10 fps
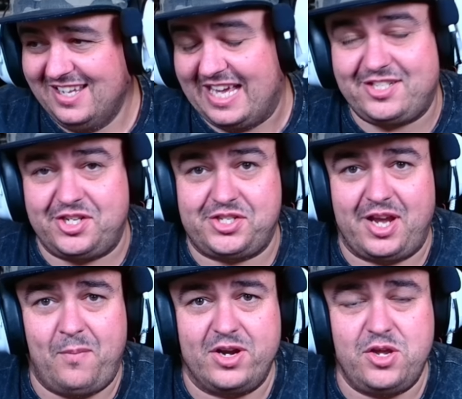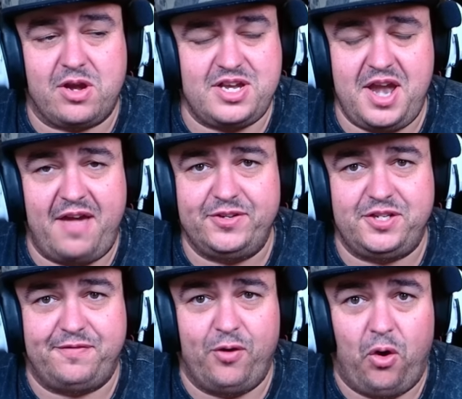That's just someone you could never
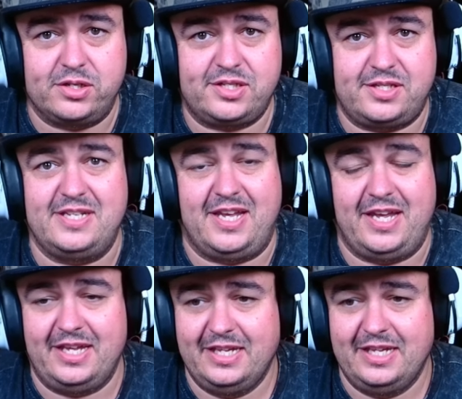divorce, is it?